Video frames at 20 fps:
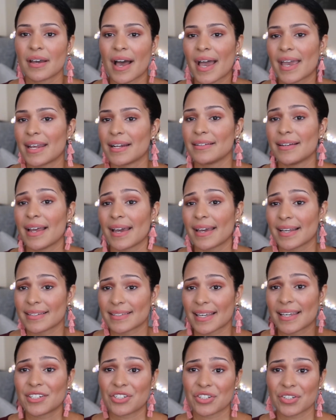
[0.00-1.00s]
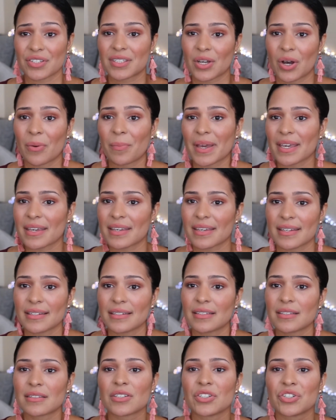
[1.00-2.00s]
I'd just tell my
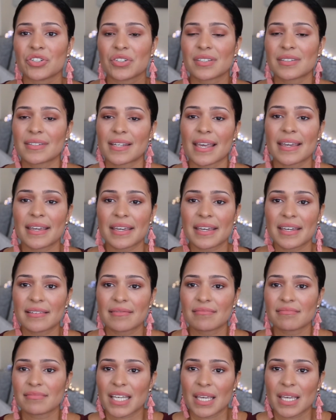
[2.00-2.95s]
kids to just take it